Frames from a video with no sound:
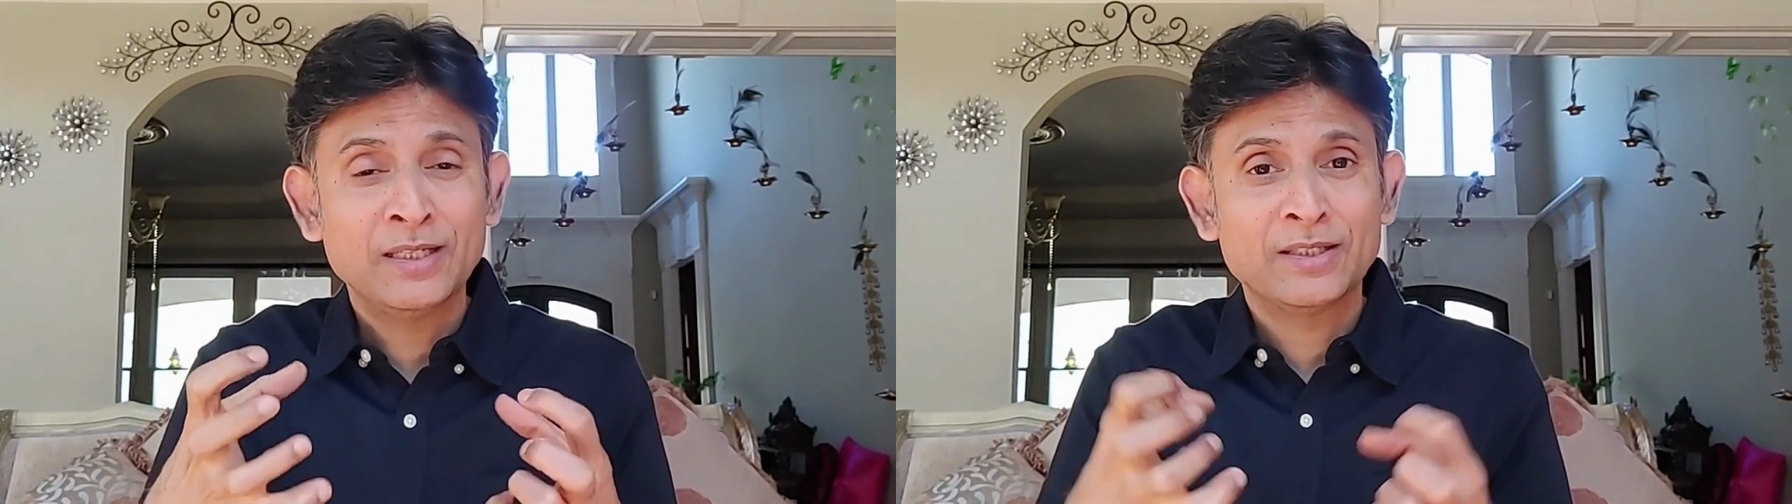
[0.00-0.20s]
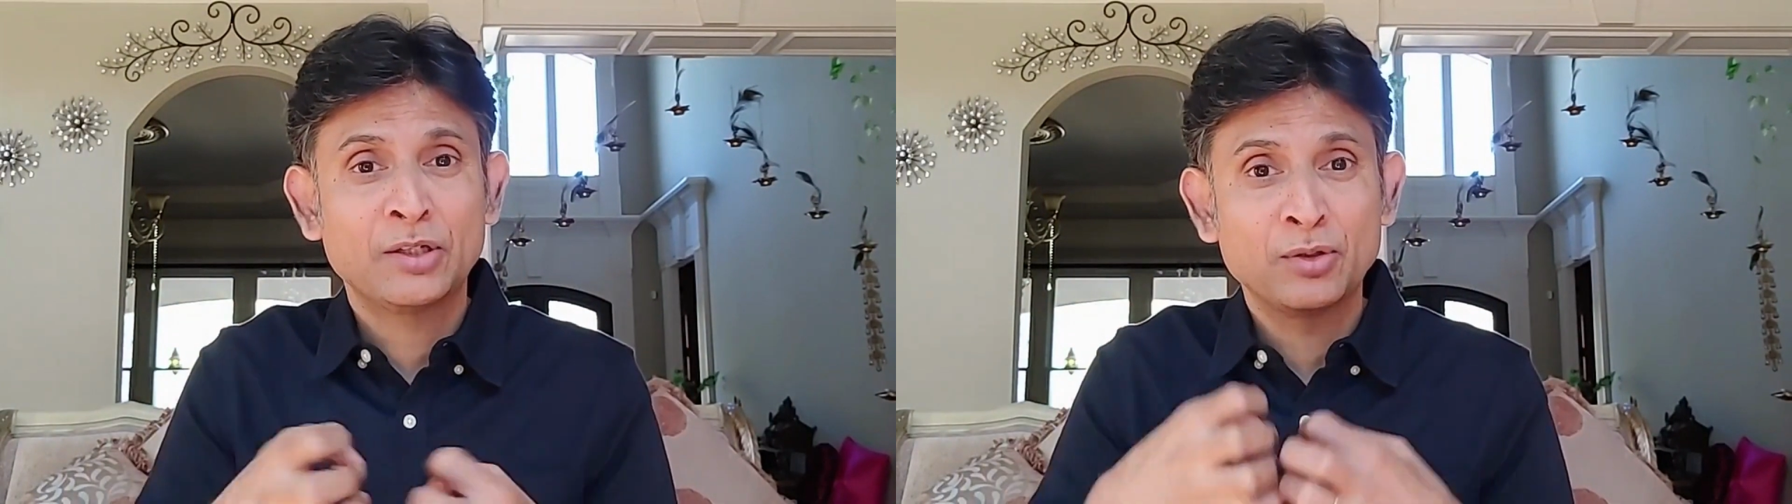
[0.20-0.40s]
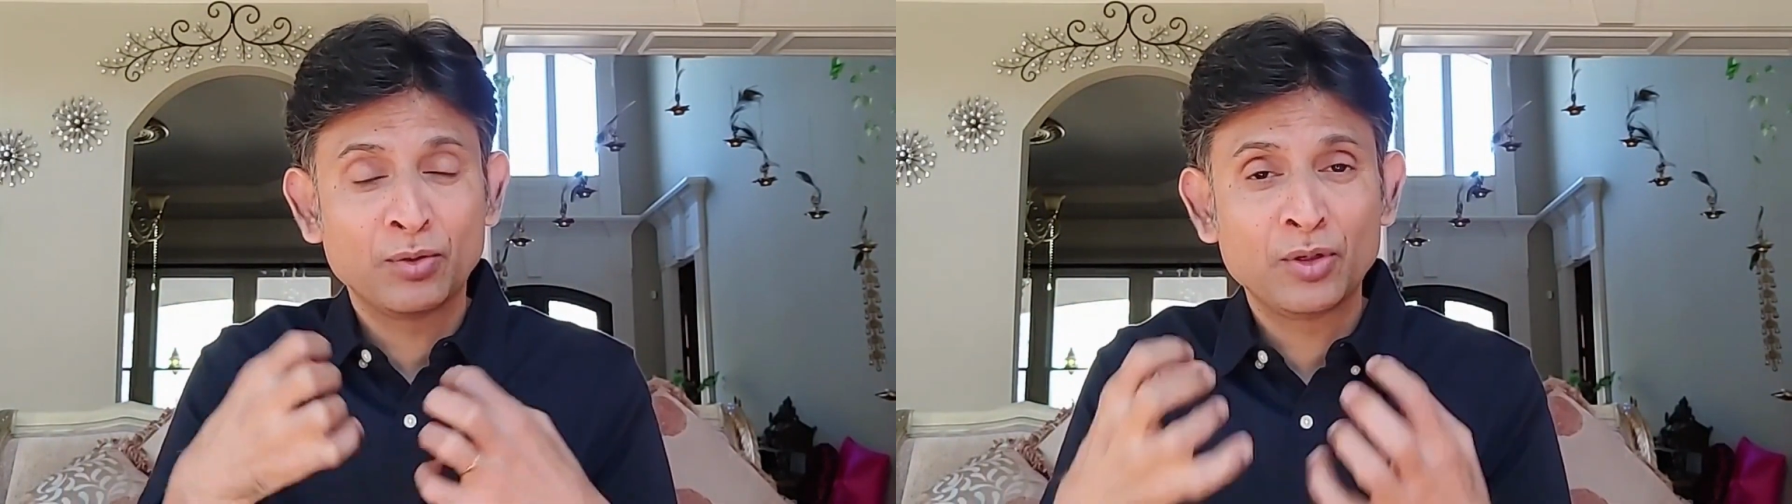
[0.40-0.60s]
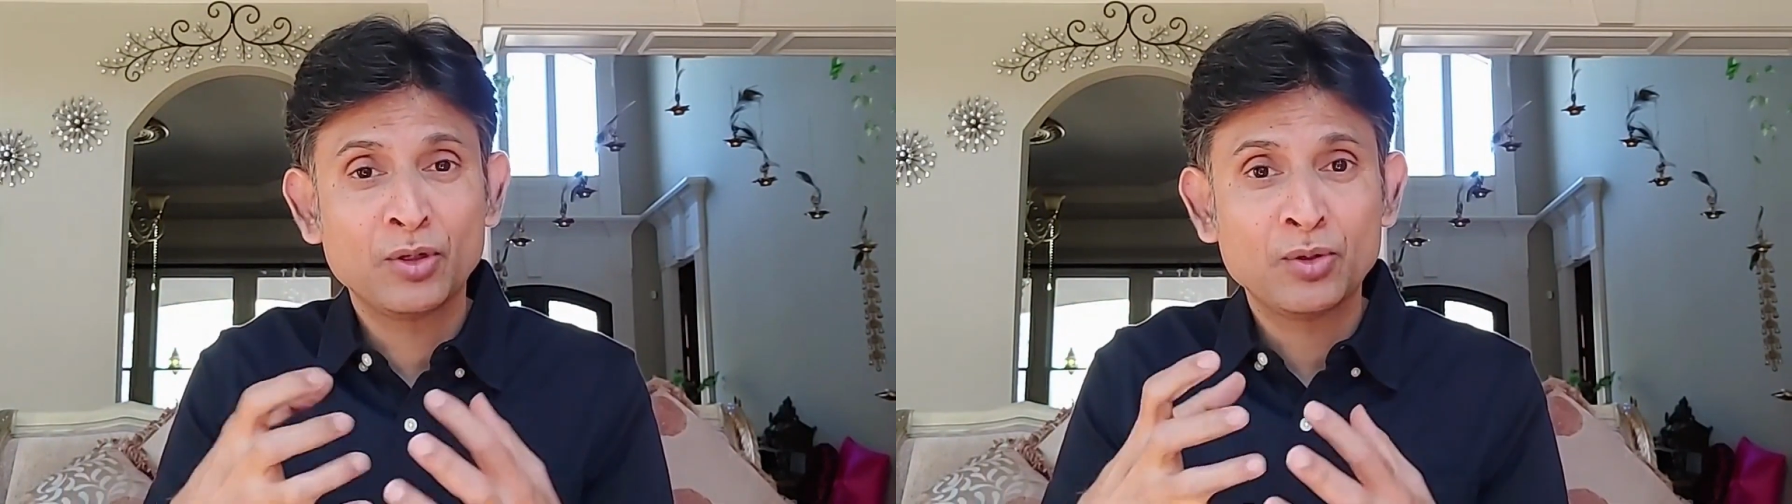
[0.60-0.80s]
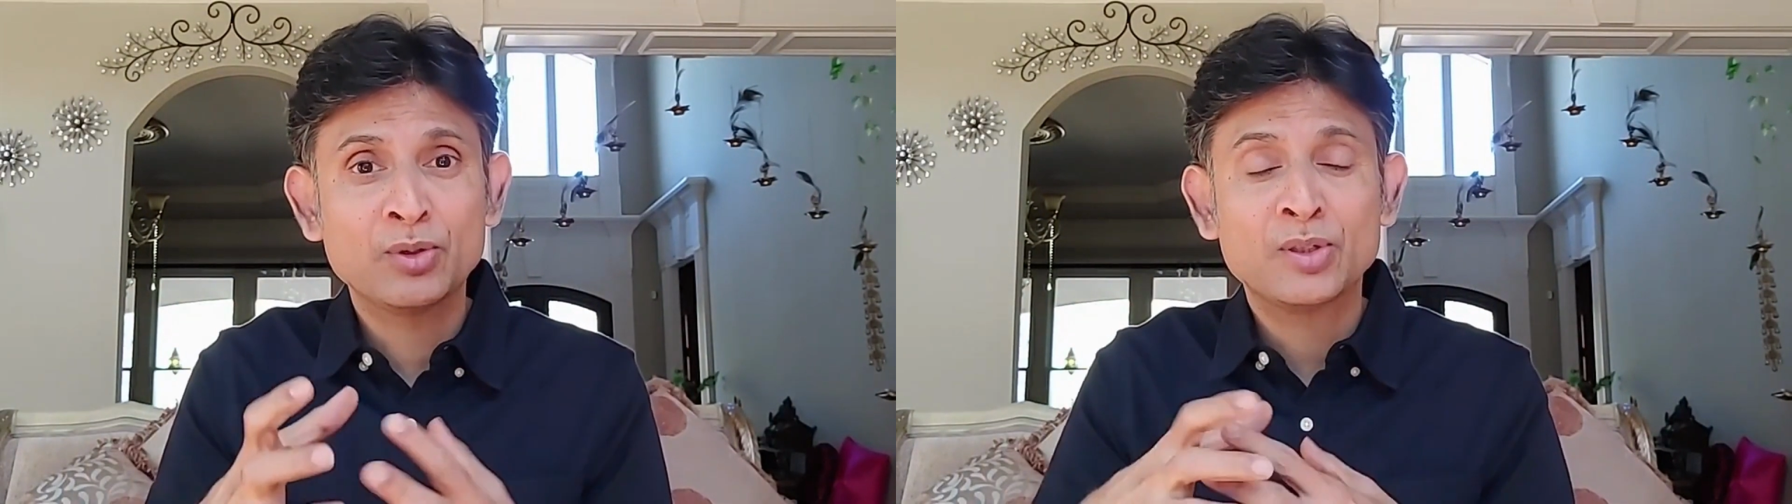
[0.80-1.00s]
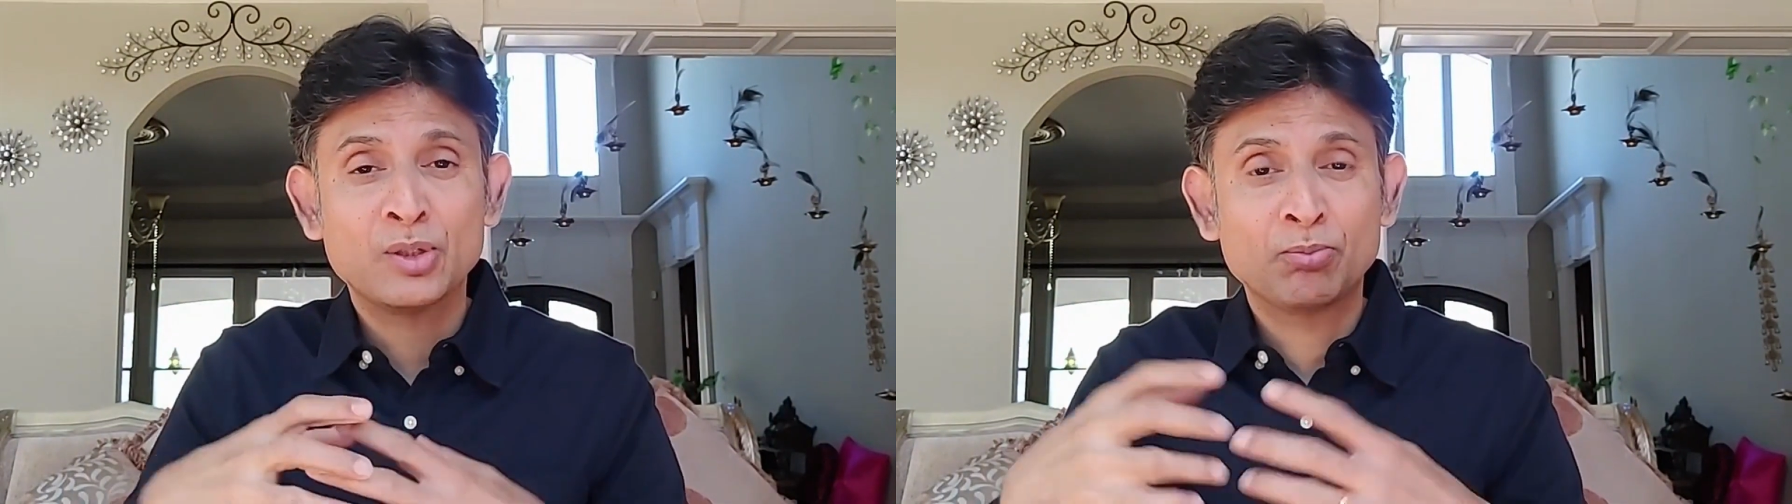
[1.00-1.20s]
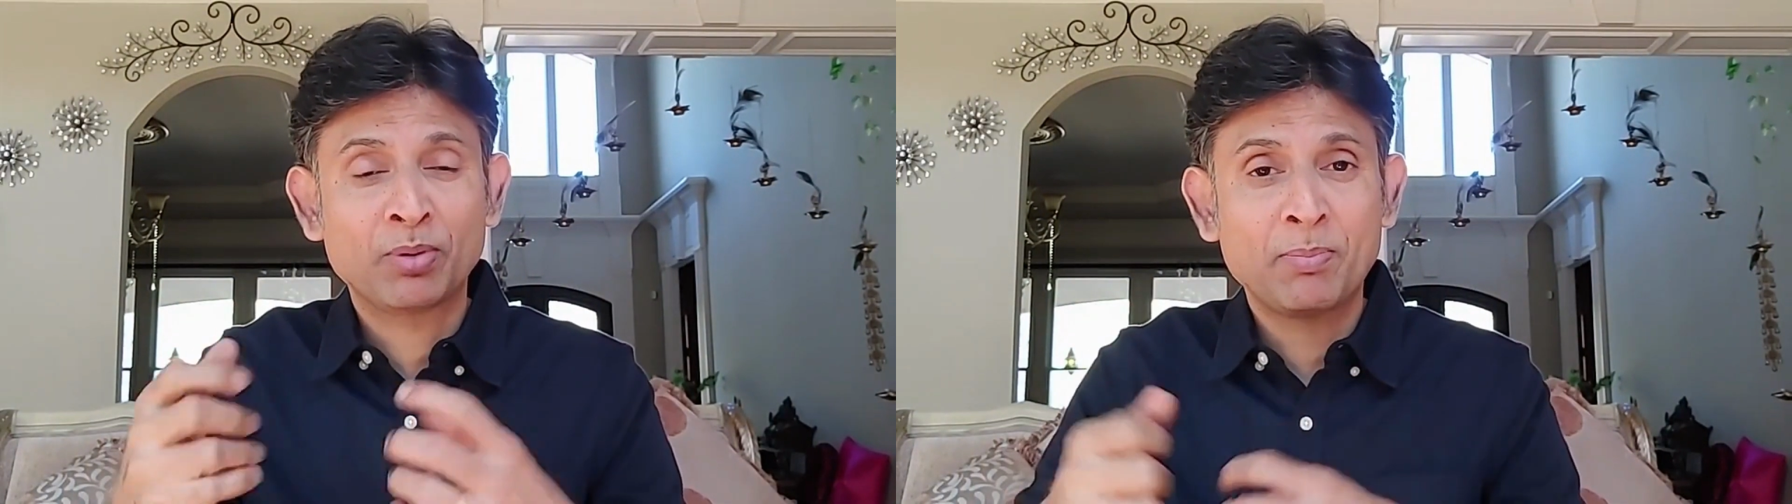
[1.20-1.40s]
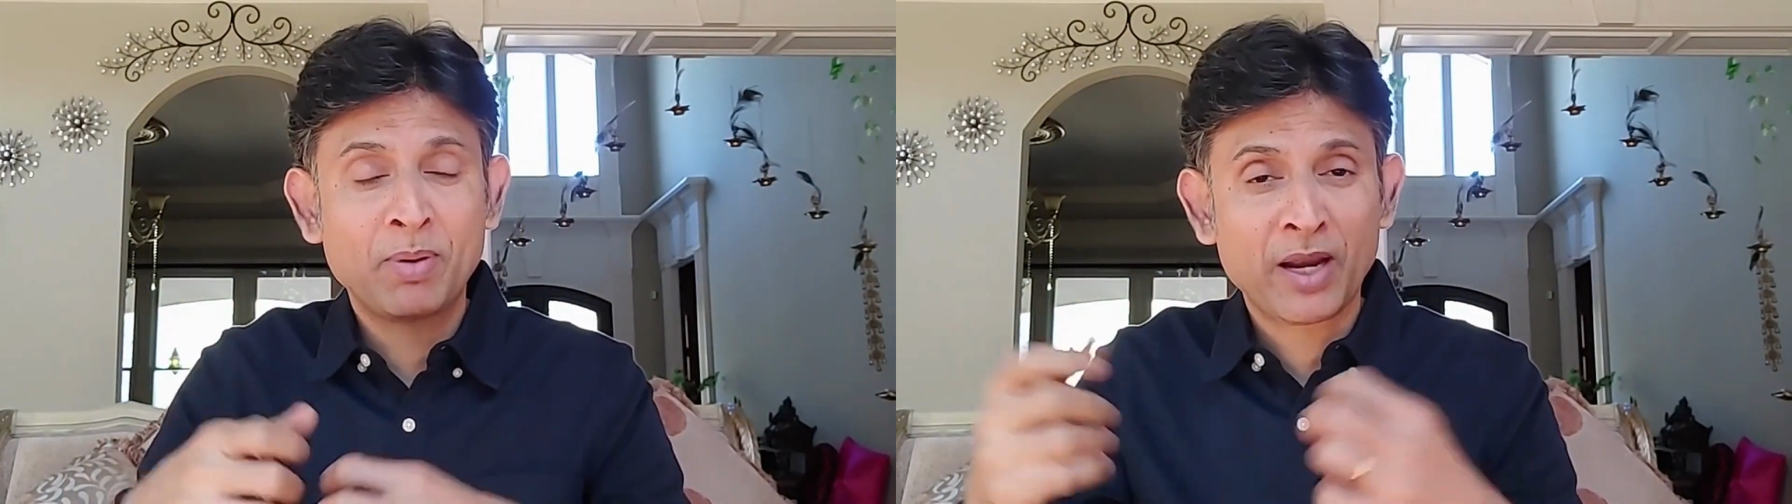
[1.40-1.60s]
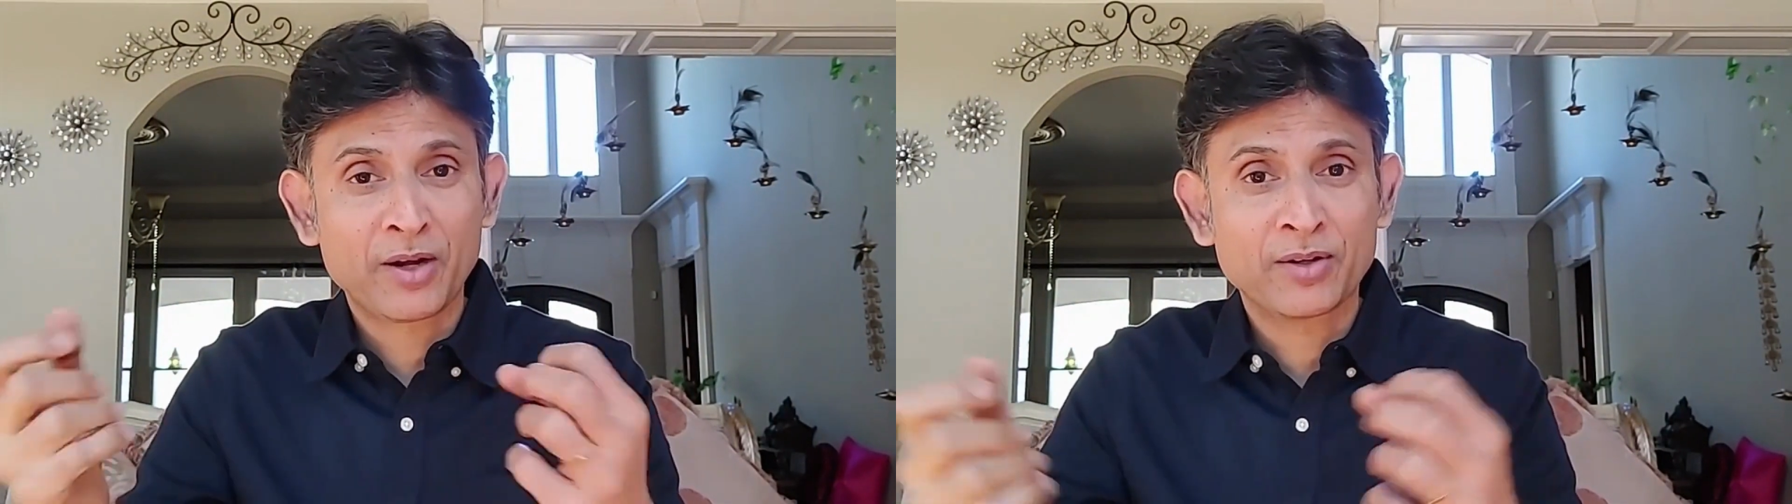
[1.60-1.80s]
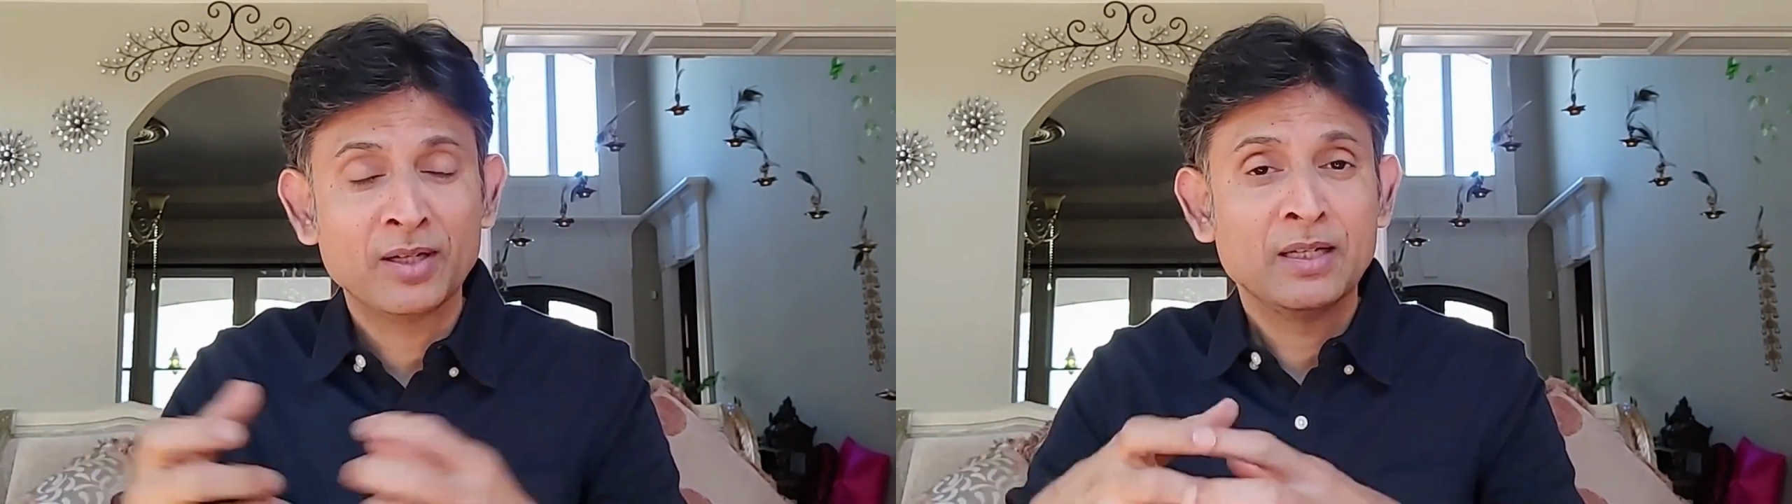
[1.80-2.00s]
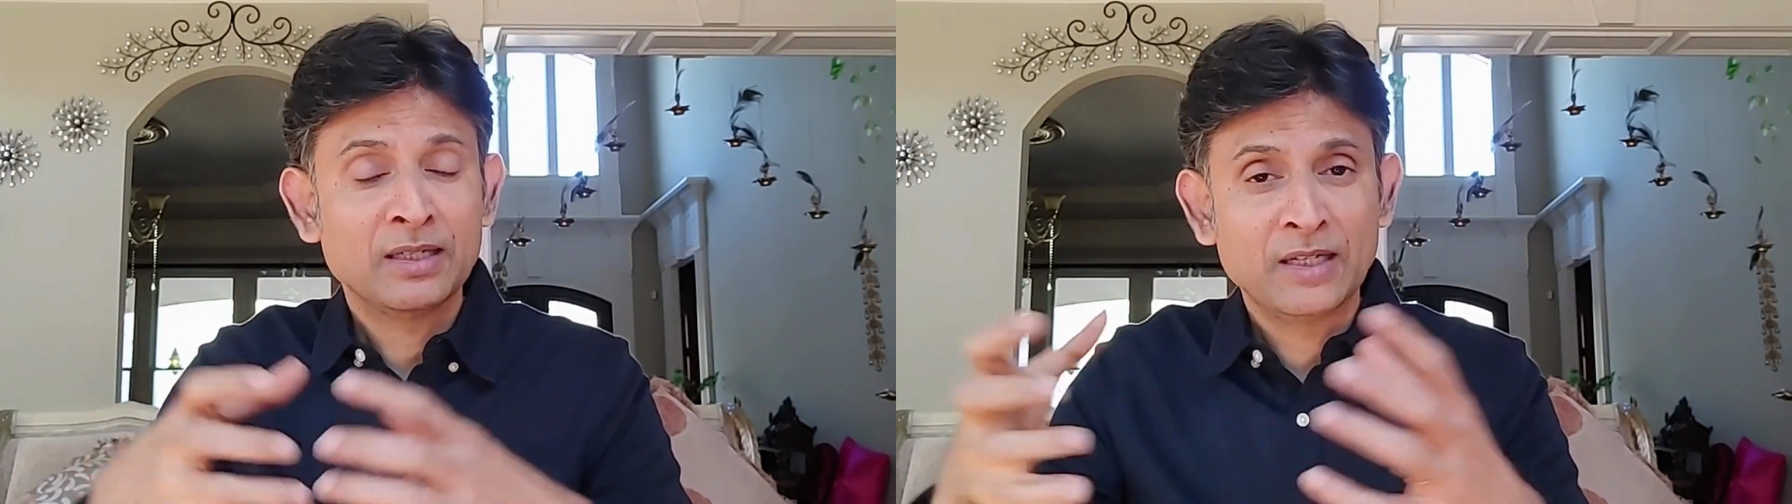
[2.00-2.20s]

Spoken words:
that you use to prepare